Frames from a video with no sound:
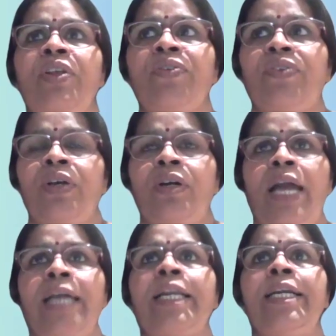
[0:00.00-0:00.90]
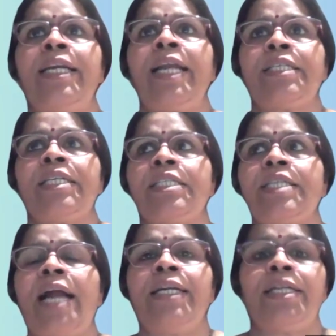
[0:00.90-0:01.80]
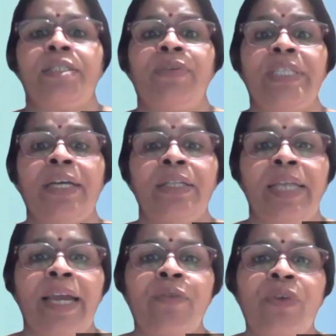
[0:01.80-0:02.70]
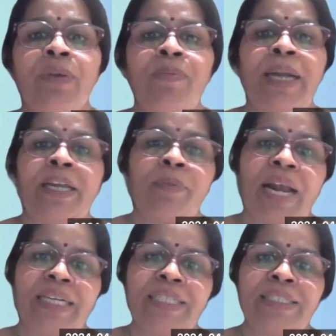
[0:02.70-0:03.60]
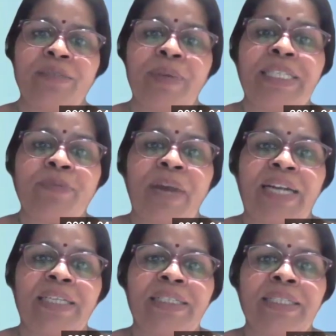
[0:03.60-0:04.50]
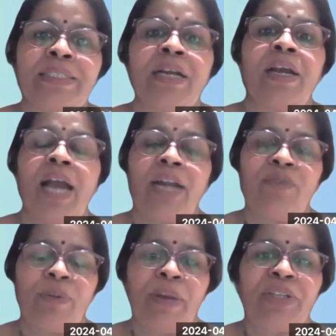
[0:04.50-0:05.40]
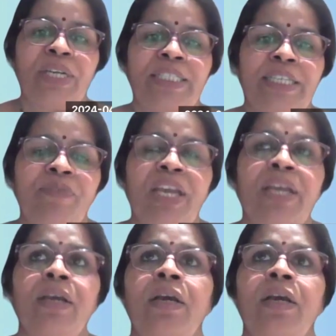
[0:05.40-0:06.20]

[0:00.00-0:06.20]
these accreditation standards, which are there for better practices, best practices, and for patient safety.